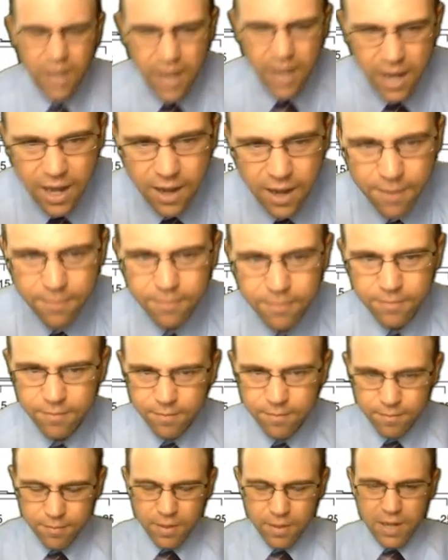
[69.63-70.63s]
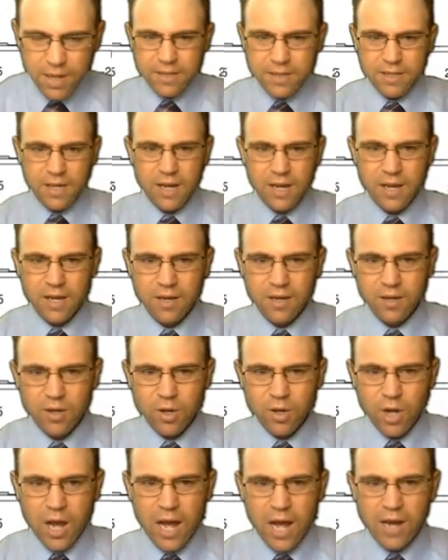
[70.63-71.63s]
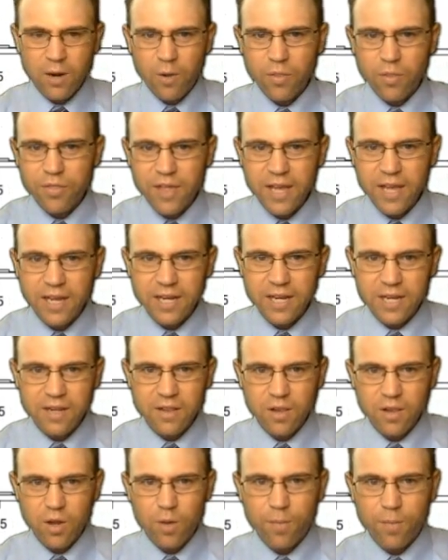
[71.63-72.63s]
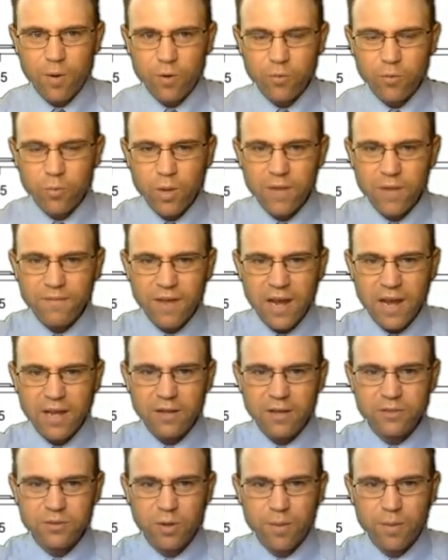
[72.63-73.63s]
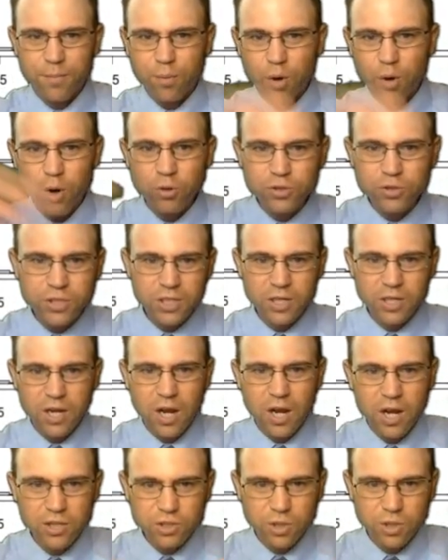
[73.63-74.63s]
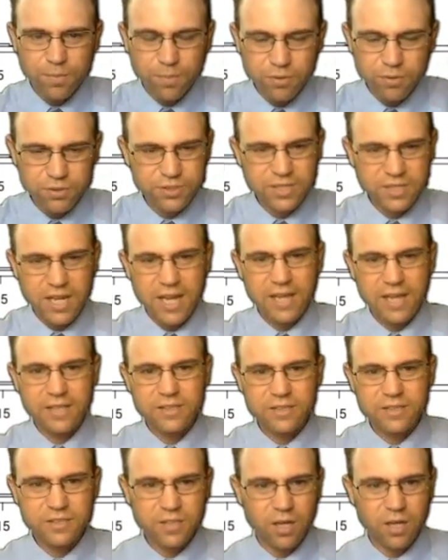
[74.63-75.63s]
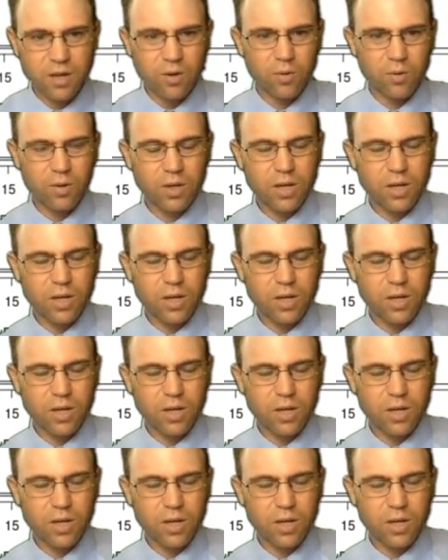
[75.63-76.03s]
But I don't think any of the low birth weight values are approaching 100%. So